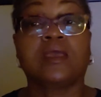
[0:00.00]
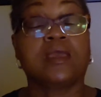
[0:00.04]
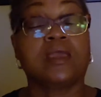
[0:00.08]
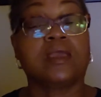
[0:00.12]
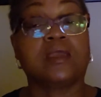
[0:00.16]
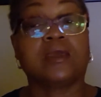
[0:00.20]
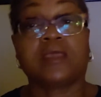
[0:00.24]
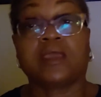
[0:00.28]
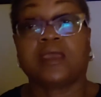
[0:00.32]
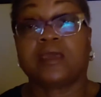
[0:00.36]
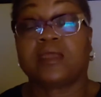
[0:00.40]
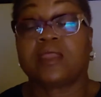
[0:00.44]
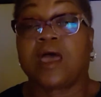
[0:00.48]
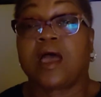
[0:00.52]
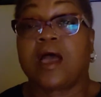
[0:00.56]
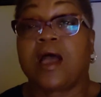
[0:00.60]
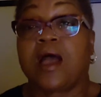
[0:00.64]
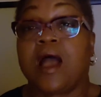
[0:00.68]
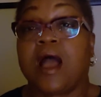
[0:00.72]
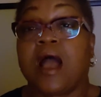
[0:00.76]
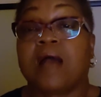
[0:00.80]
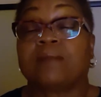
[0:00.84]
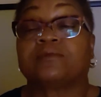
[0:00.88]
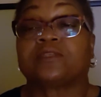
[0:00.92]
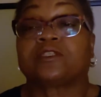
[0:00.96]
And
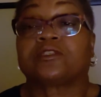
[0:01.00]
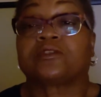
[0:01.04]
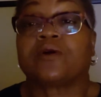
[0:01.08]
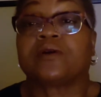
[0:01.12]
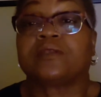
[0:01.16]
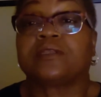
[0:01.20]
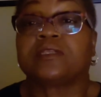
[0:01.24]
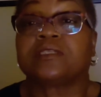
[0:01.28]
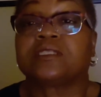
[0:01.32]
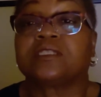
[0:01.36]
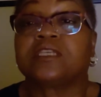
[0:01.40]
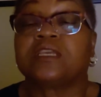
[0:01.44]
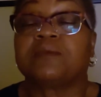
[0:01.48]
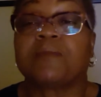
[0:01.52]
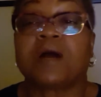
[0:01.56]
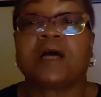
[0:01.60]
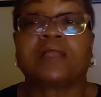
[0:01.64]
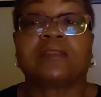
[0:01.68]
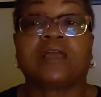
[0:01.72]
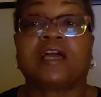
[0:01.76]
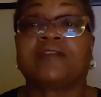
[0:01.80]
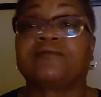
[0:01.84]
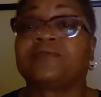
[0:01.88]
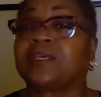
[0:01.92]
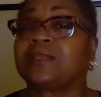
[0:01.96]
I'm starting to see in my
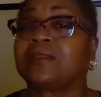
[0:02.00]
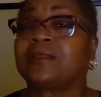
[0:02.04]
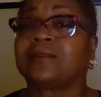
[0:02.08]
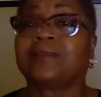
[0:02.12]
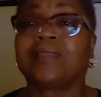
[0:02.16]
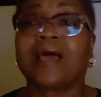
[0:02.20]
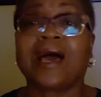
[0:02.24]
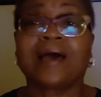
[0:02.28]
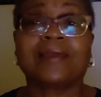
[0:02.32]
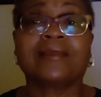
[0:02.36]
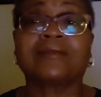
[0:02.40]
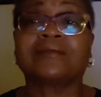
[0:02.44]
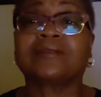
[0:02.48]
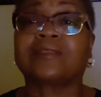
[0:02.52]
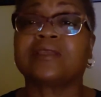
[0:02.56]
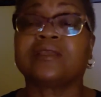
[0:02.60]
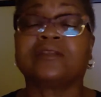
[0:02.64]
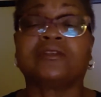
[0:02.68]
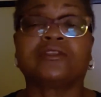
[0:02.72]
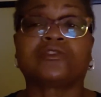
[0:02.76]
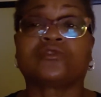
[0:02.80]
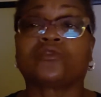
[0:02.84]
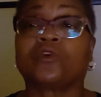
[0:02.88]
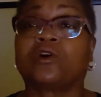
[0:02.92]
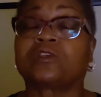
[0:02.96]
life that a lot of
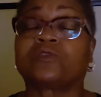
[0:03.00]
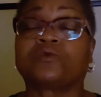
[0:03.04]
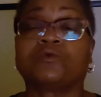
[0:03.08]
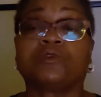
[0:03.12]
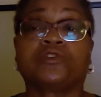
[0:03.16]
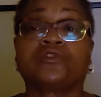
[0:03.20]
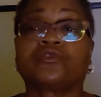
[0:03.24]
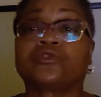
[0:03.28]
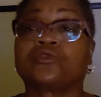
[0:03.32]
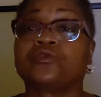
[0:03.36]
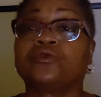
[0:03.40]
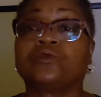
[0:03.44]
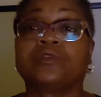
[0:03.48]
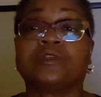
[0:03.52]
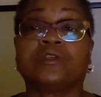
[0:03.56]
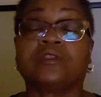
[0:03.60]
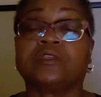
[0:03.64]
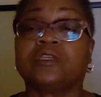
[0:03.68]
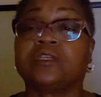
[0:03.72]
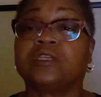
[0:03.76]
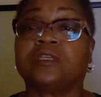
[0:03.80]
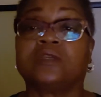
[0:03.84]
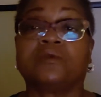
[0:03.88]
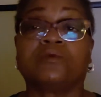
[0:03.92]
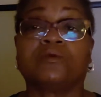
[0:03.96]
things starts with truth and
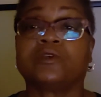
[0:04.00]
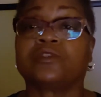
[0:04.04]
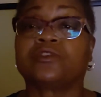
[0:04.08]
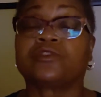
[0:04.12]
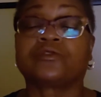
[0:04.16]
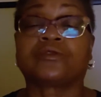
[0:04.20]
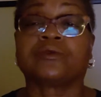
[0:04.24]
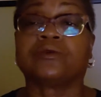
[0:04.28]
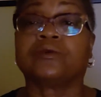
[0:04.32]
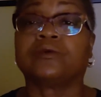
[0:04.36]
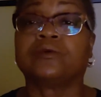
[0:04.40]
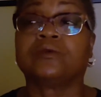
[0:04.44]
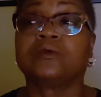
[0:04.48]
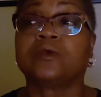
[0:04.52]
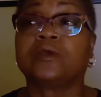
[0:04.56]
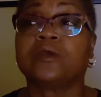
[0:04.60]
end with truth.